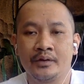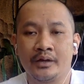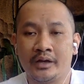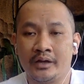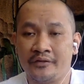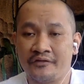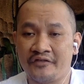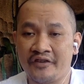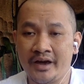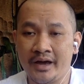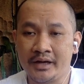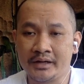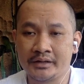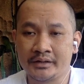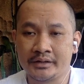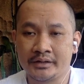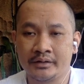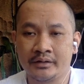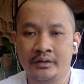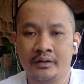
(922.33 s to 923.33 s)
In
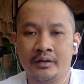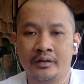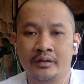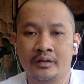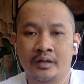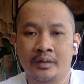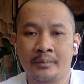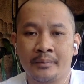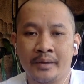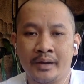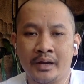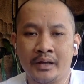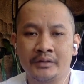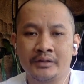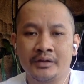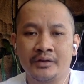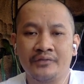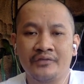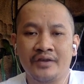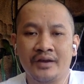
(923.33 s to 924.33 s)
fact, the
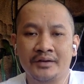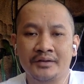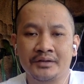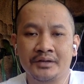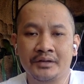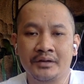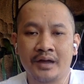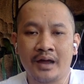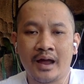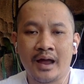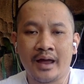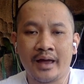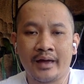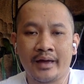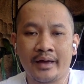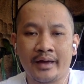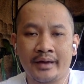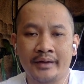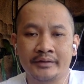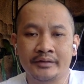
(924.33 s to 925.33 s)
manager function
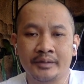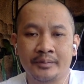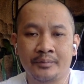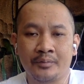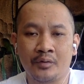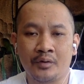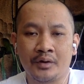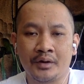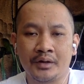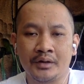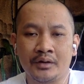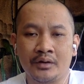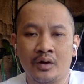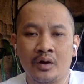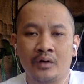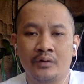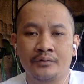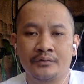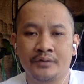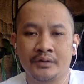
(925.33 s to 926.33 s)
as a point
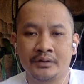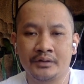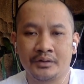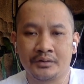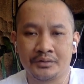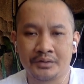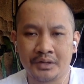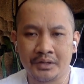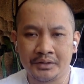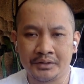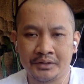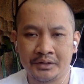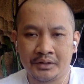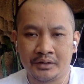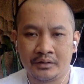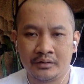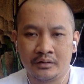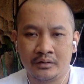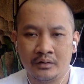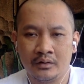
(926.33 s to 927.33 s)
of
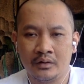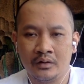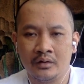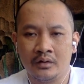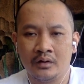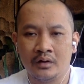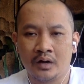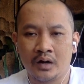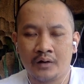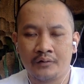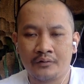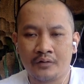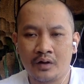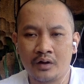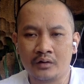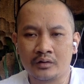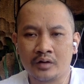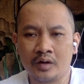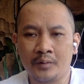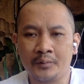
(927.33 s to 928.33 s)
intersection of
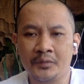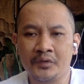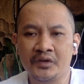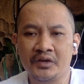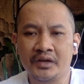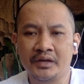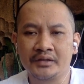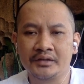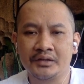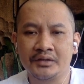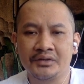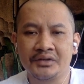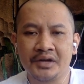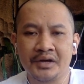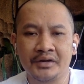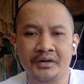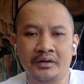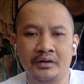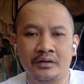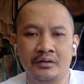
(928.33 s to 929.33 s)
all communication
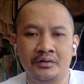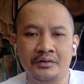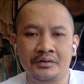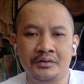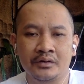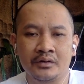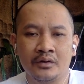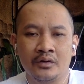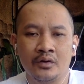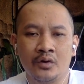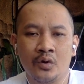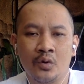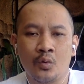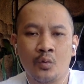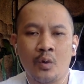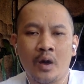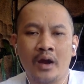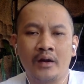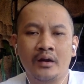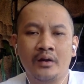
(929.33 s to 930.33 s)
channels.
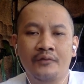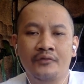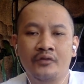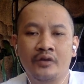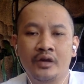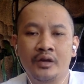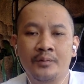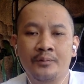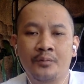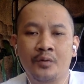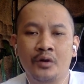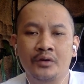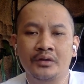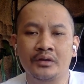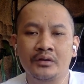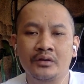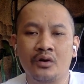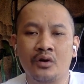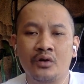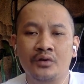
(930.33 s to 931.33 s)
One of the
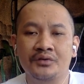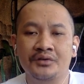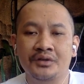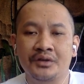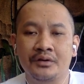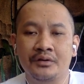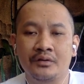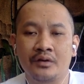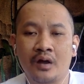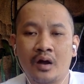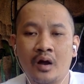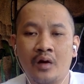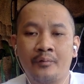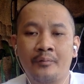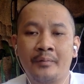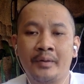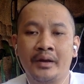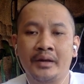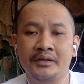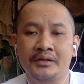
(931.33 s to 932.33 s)
important concerns of
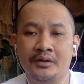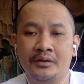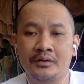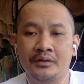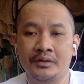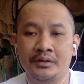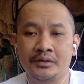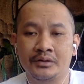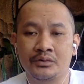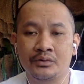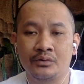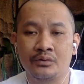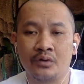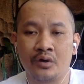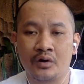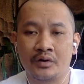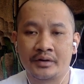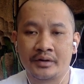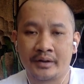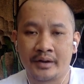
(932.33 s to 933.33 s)
manager is to
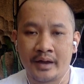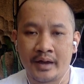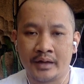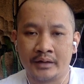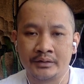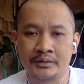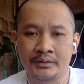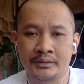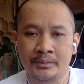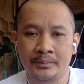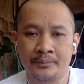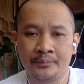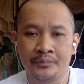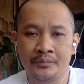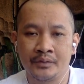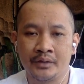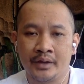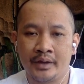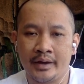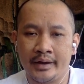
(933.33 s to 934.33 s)
organize
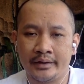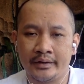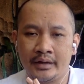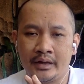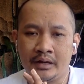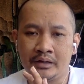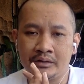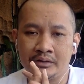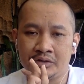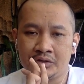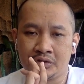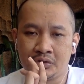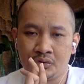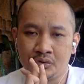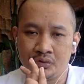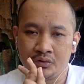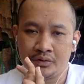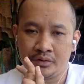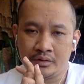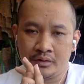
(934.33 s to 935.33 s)
and
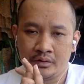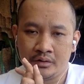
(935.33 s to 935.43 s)
ensure